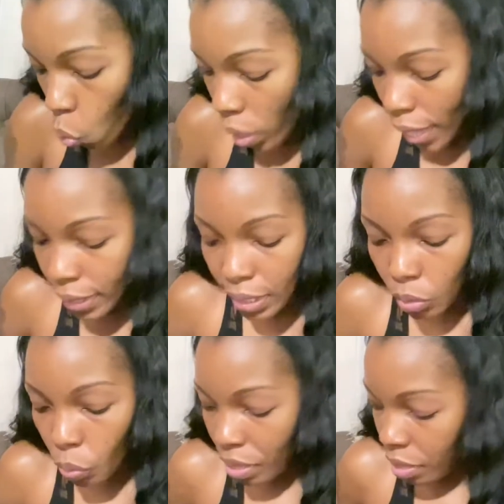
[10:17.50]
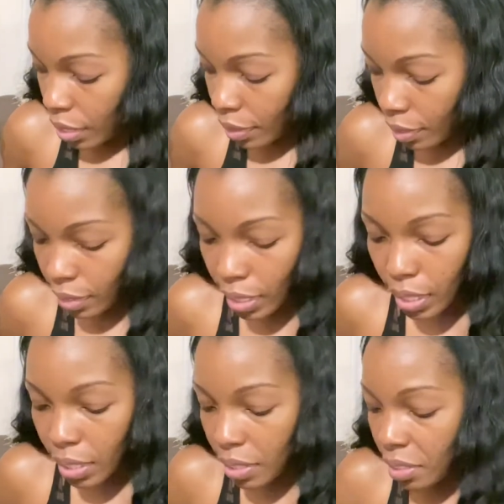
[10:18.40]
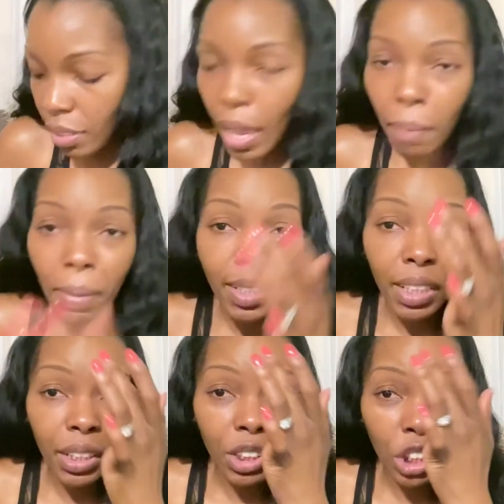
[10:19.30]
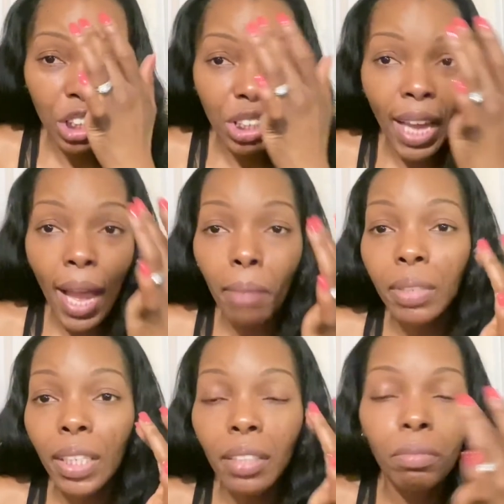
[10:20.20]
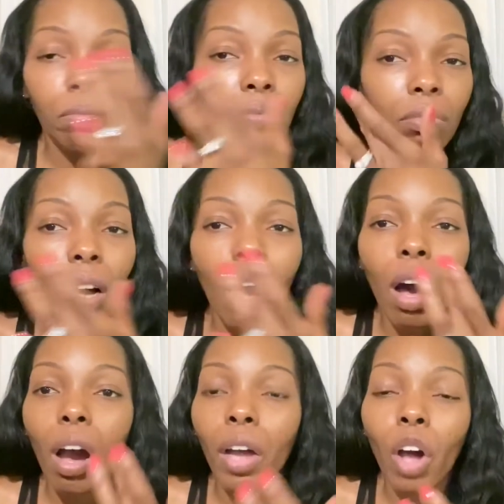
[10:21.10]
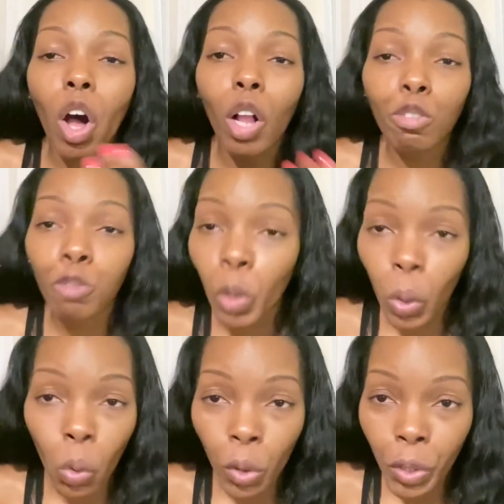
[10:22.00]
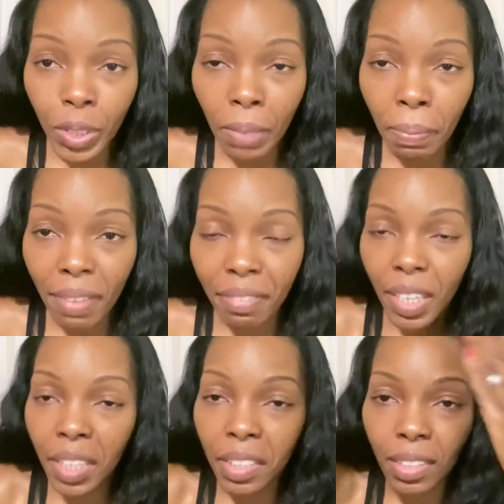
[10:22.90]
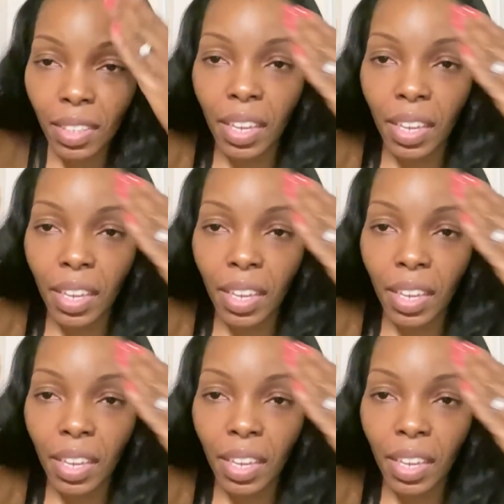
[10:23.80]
I did with this is I basically just dabbed it on all four corners of my face,